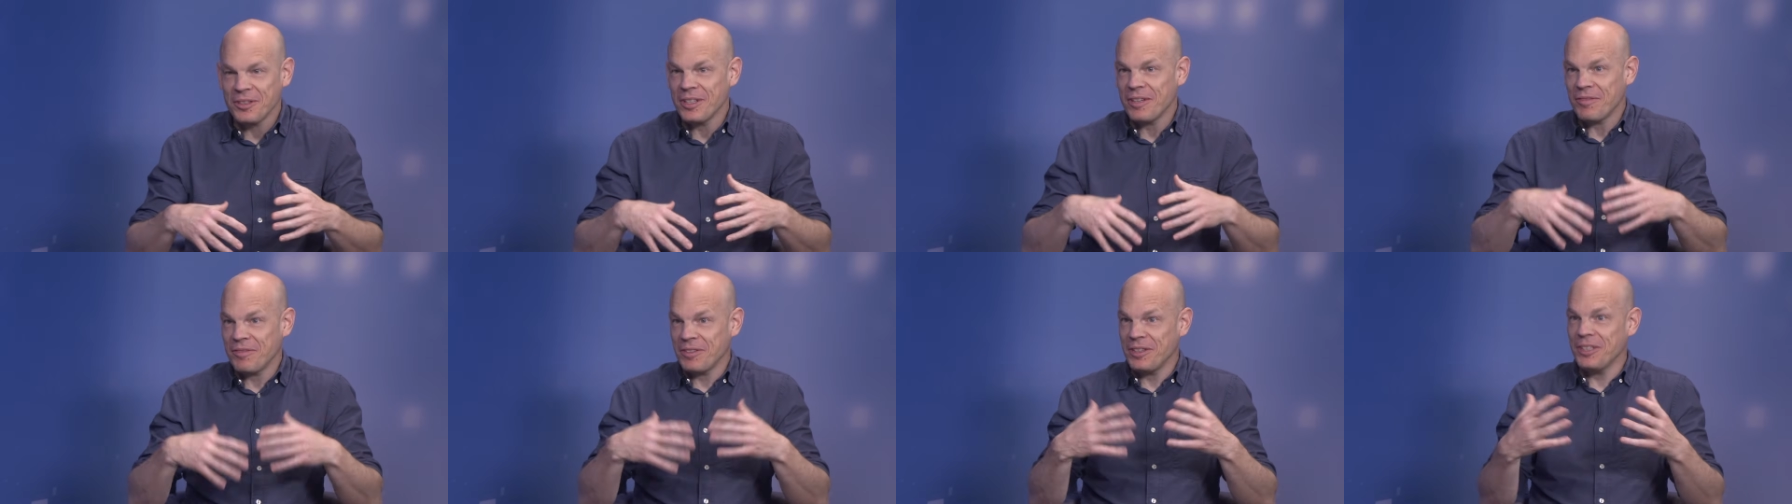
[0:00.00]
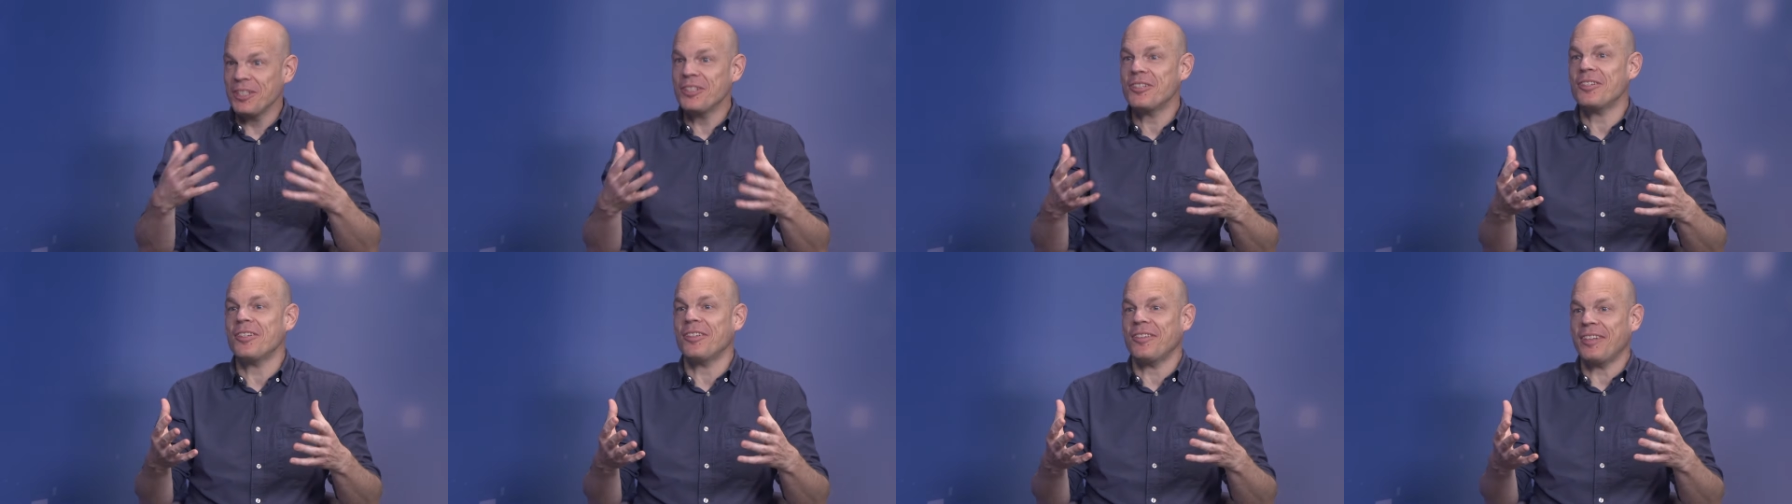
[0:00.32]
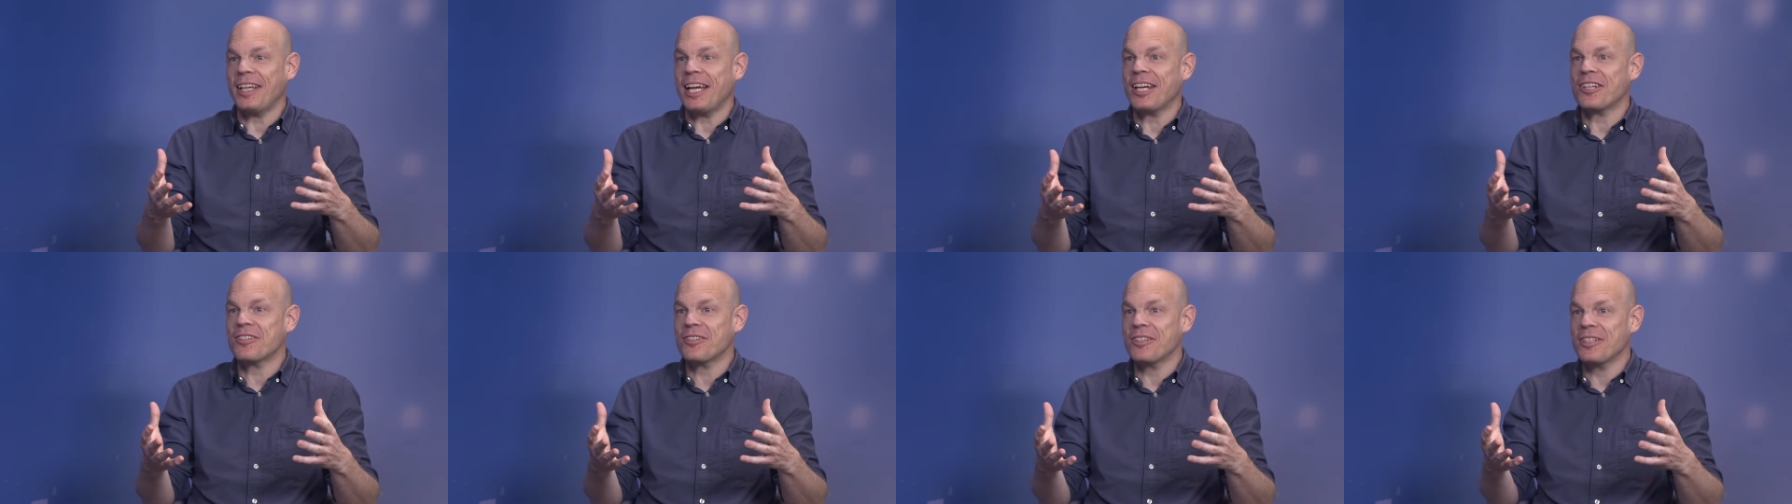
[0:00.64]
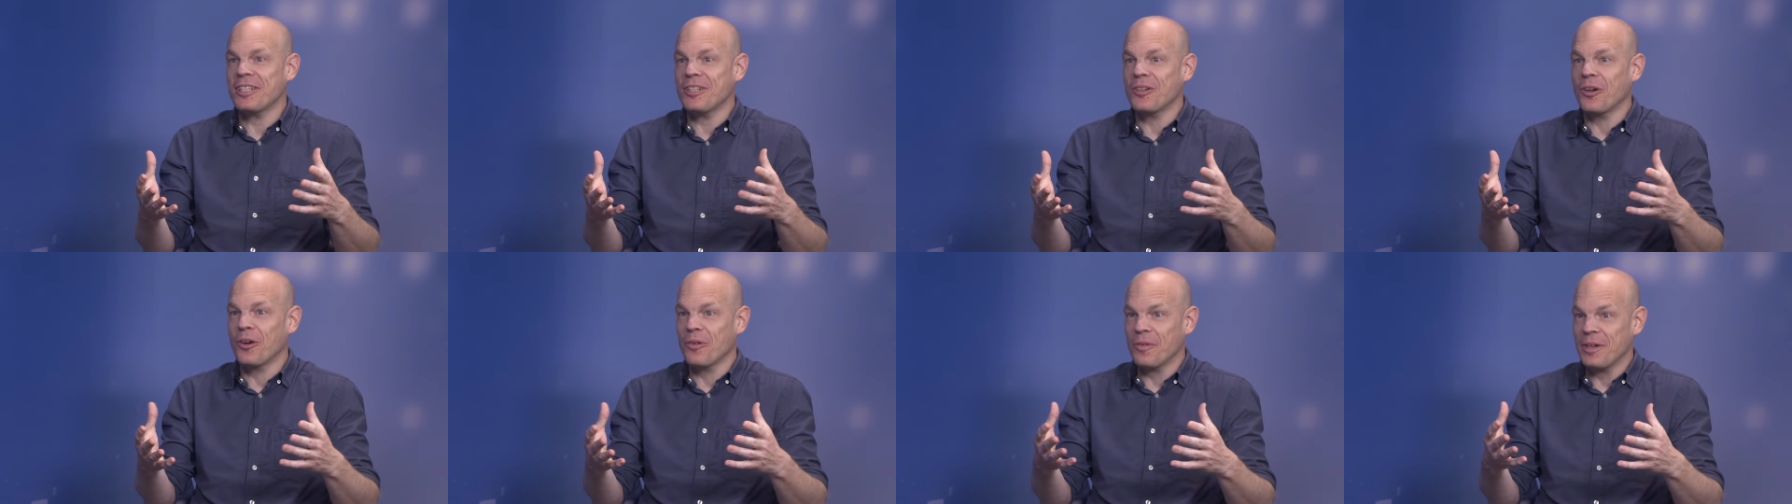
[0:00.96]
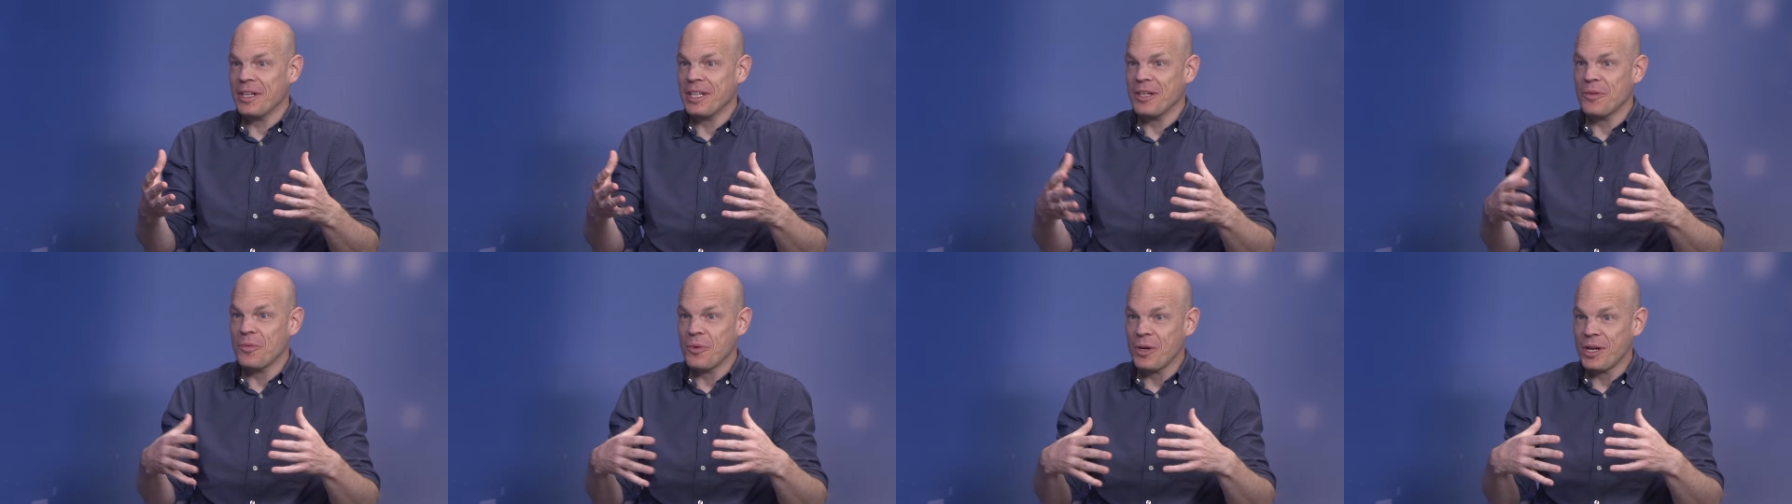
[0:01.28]
definition is actually
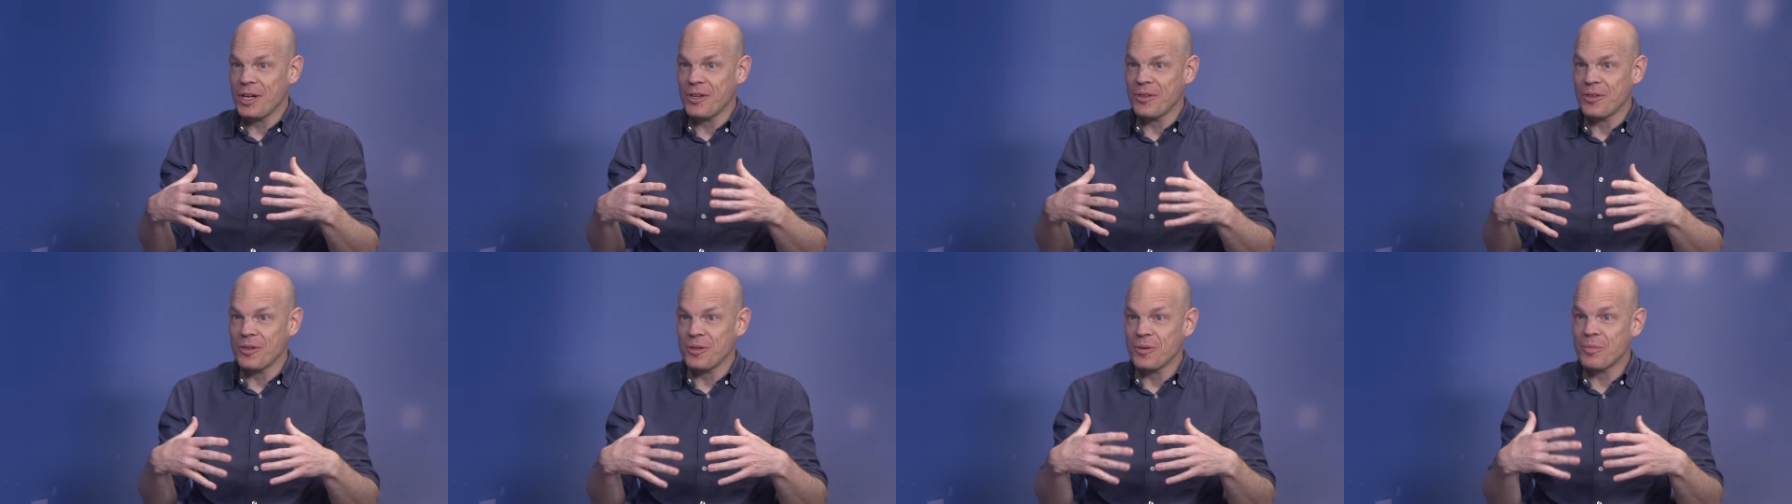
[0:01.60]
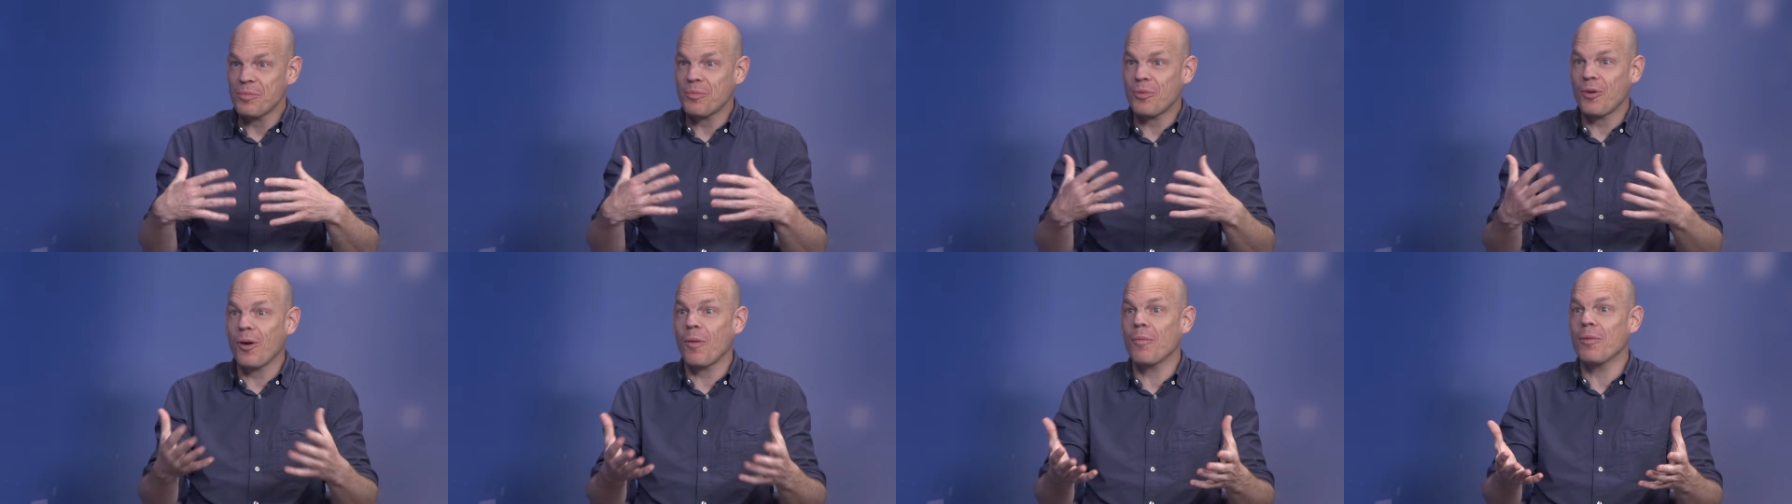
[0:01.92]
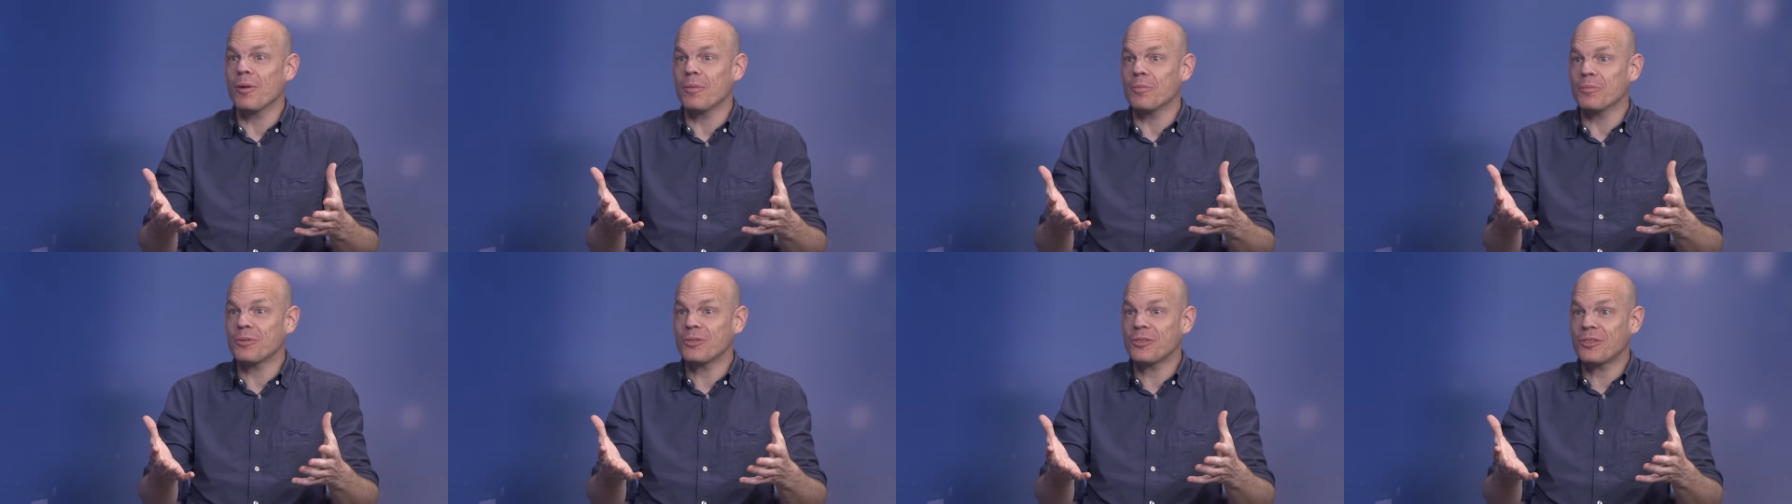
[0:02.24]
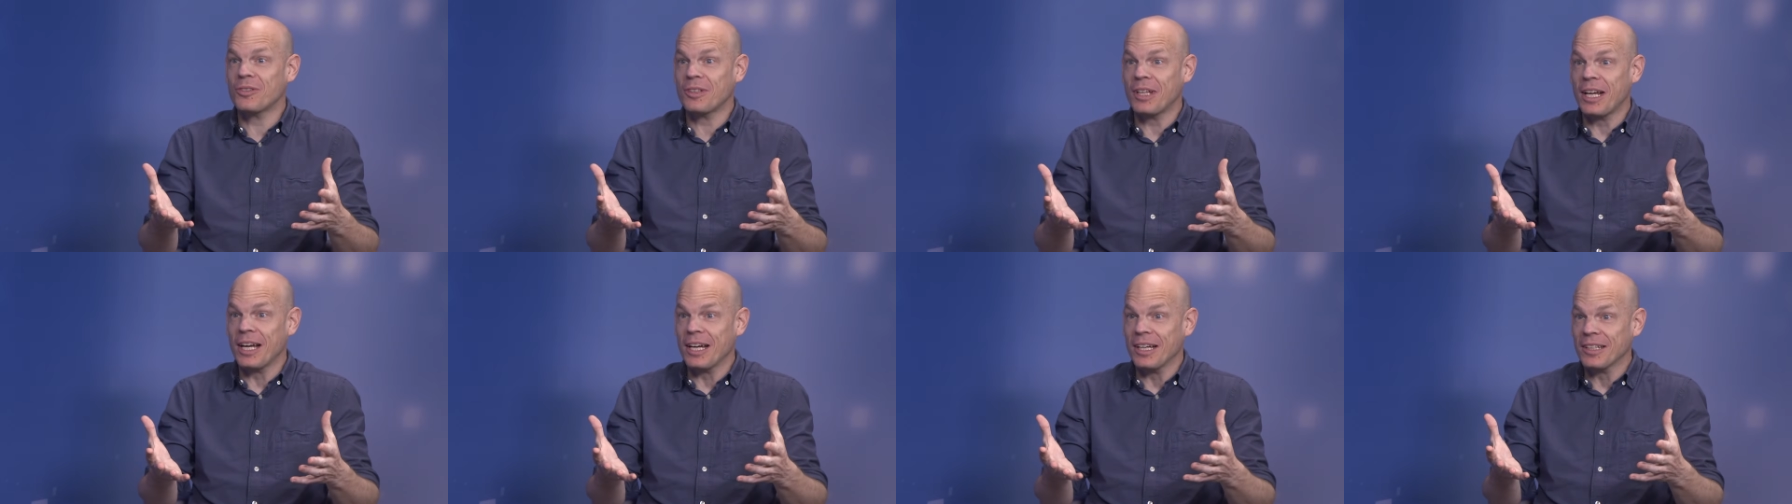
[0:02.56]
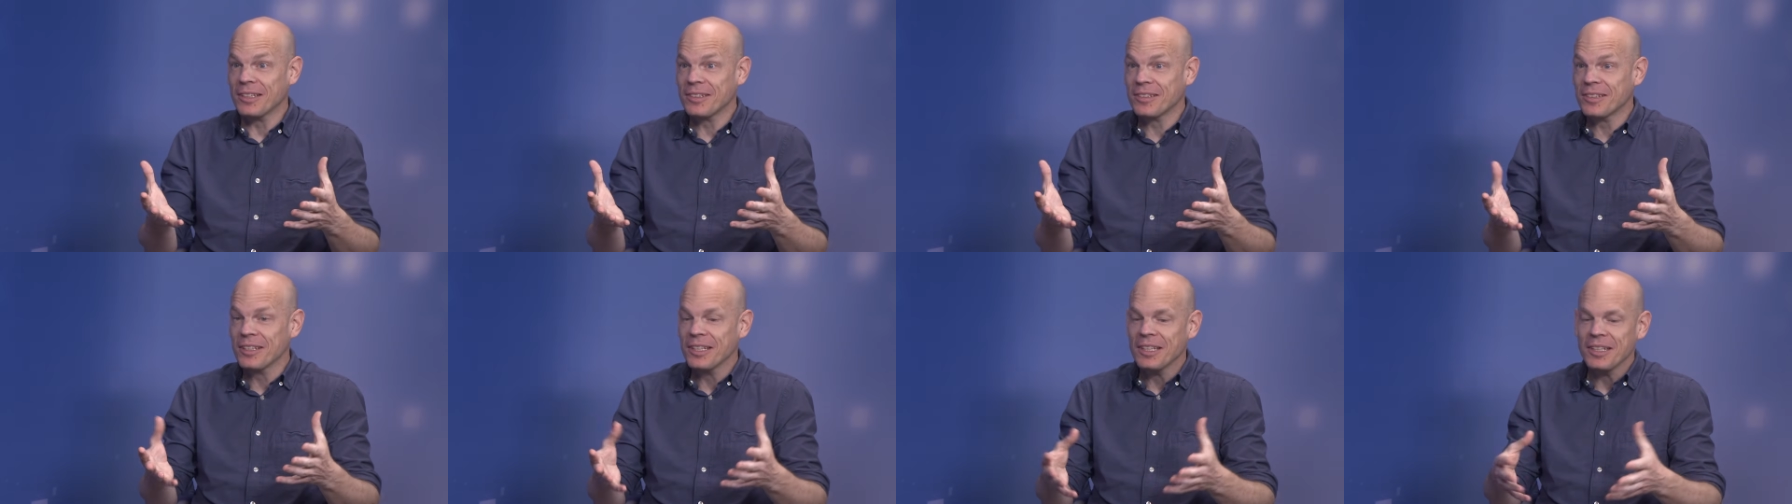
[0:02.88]
already where the problem
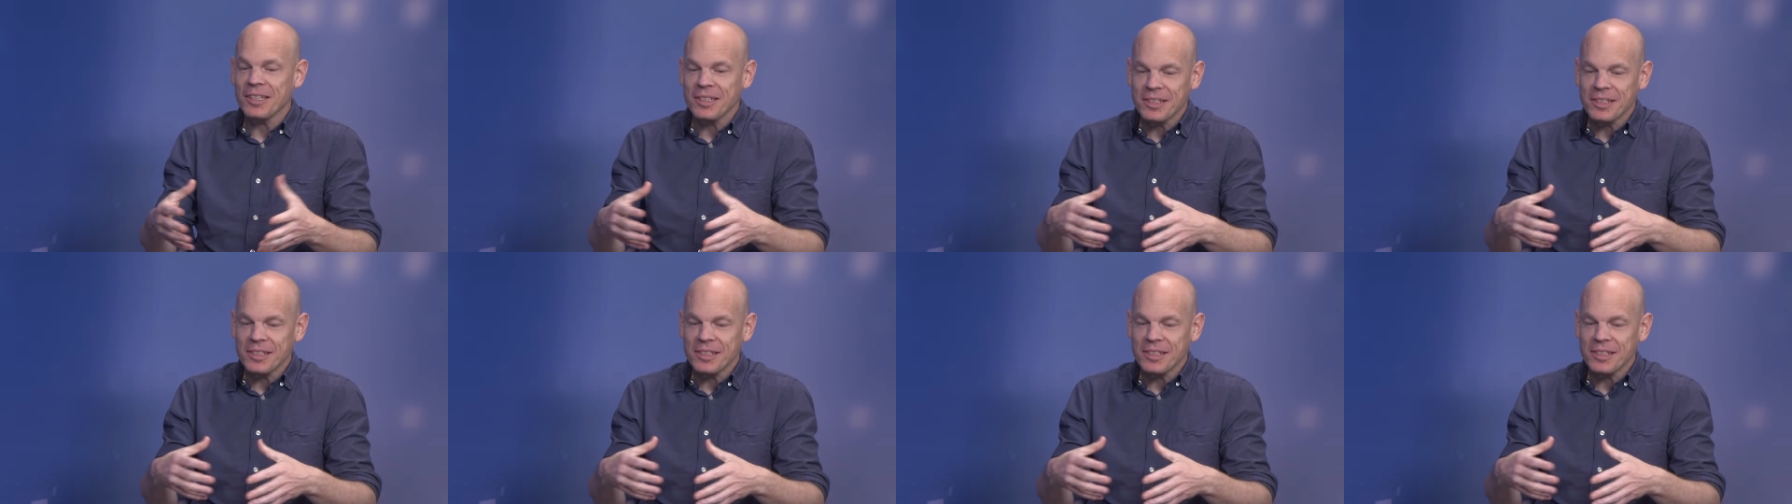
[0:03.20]
starts.